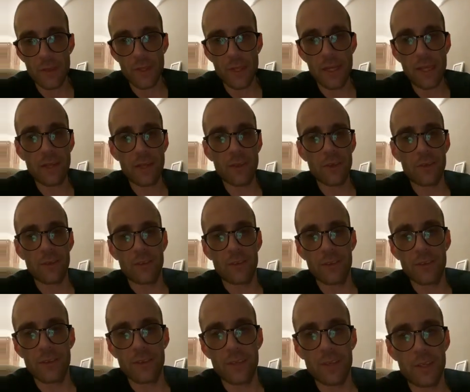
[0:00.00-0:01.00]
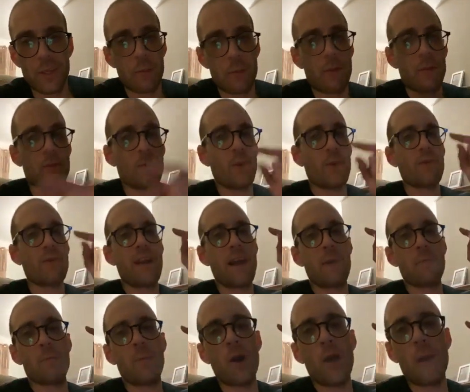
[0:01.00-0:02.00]
Ellen, you've been running
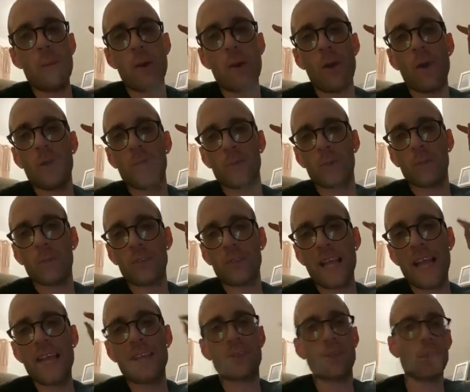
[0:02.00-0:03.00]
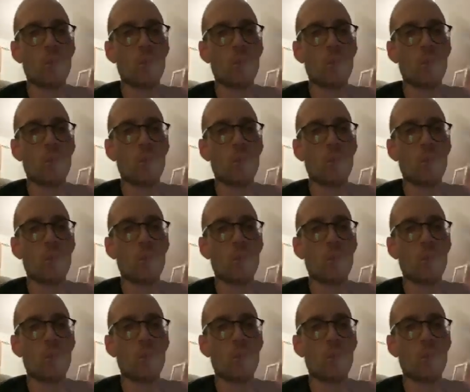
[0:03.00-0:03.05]
around my mind all day.